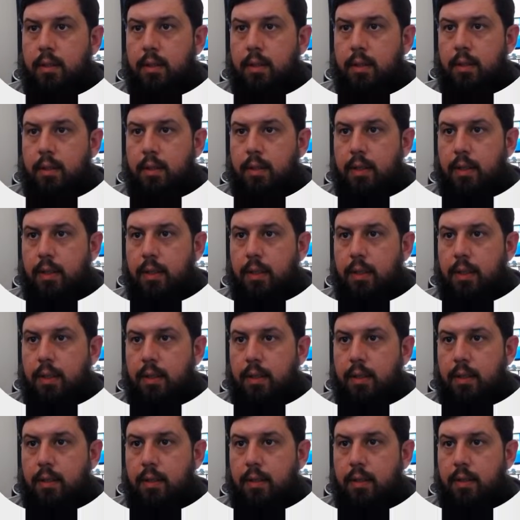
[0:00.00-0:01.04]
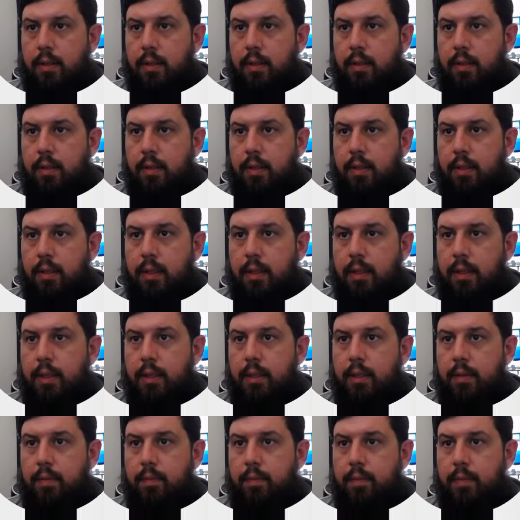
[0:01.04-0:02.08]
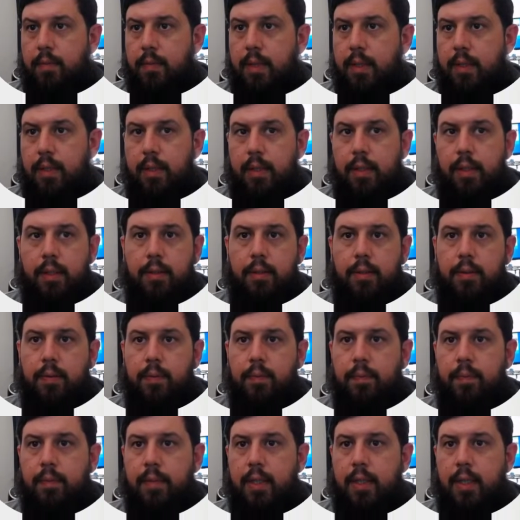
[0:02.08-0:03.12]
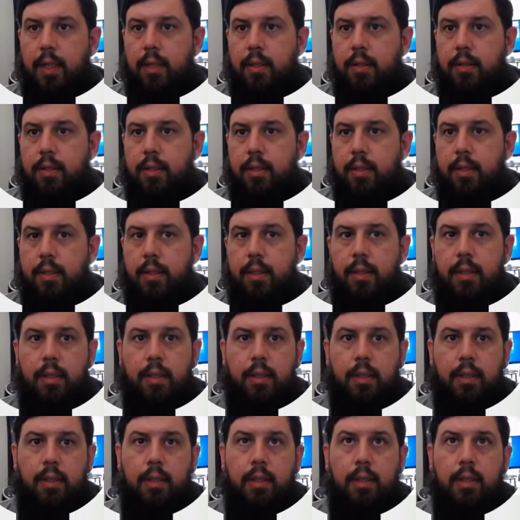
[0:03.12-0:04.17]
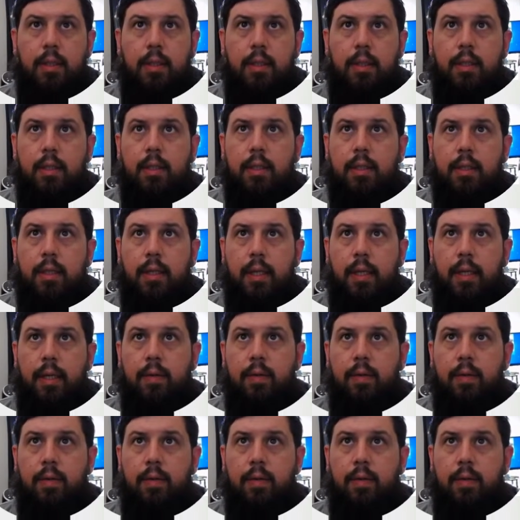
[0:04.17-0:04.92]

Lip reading: And then here. There we go. That looks good. They had